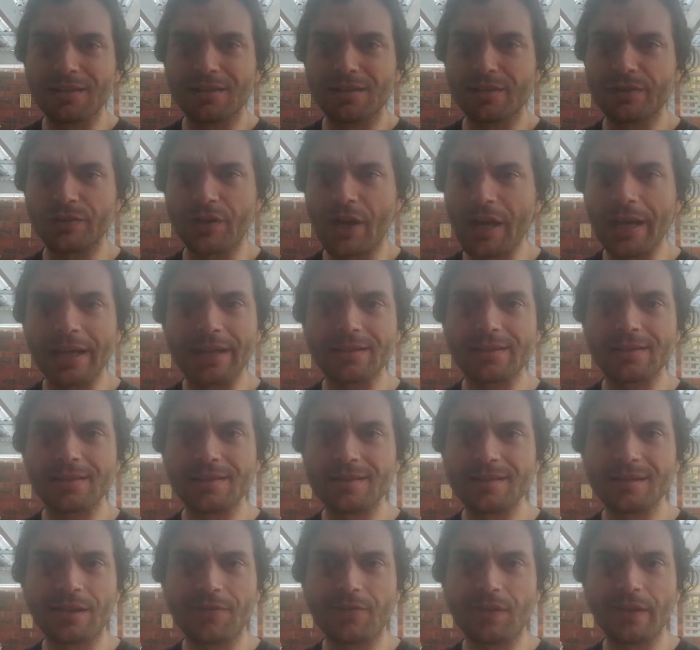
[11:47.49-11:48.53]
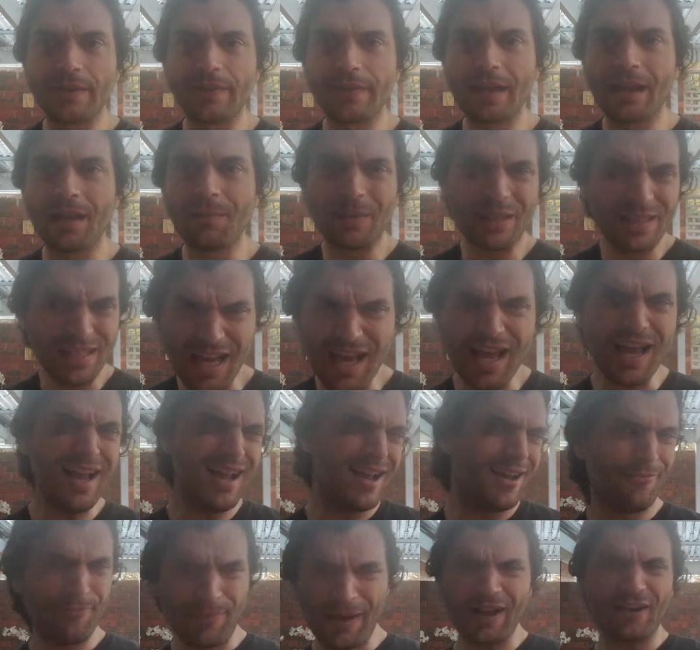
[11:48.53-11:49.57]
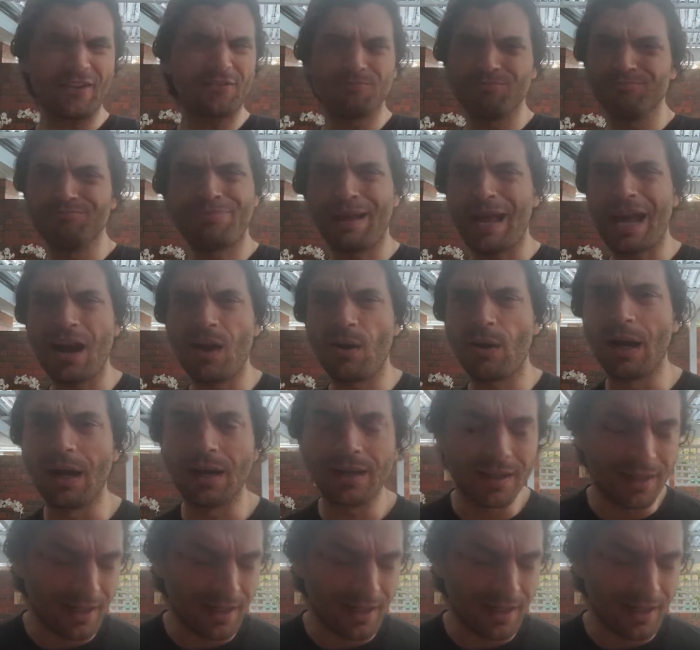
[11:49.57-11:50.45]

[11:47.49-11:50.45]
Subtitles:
strikes and stuff like that. I'm like, yeah, fucking power,